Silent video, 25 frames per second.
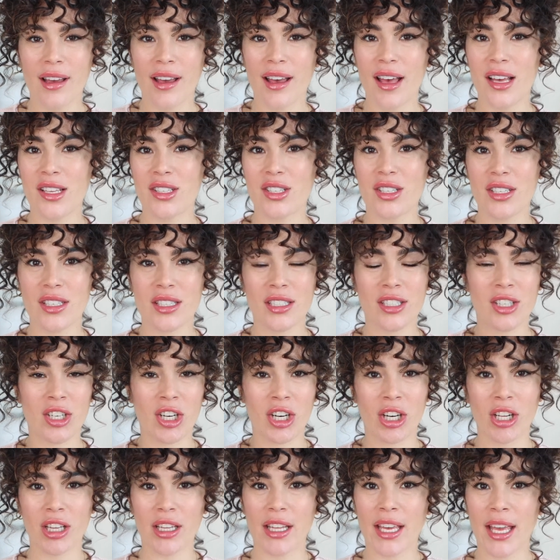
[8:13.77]
and just
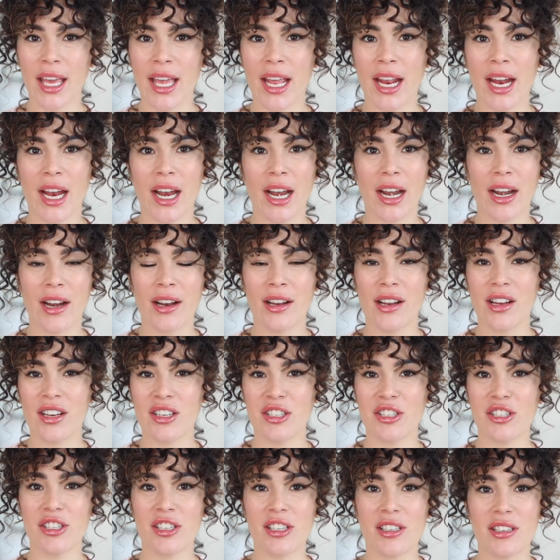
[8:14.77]
curl the hair
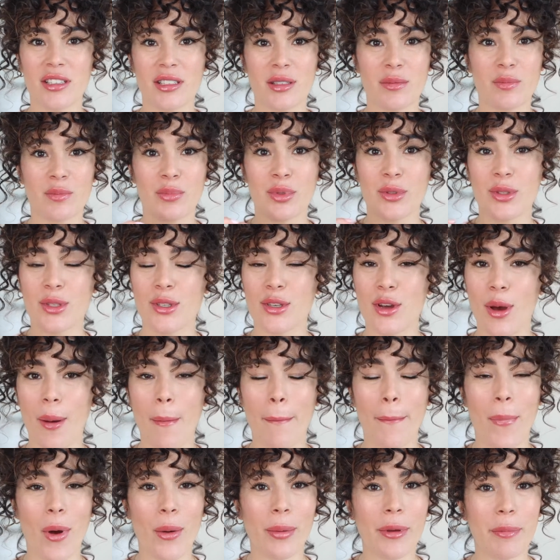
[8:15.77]
and just put
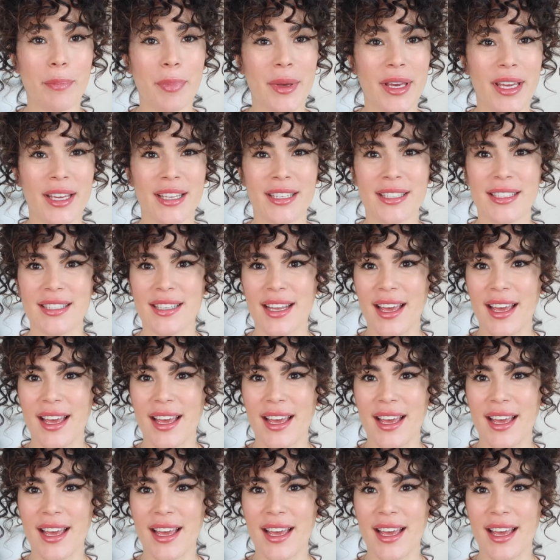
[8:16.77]
some bobby pins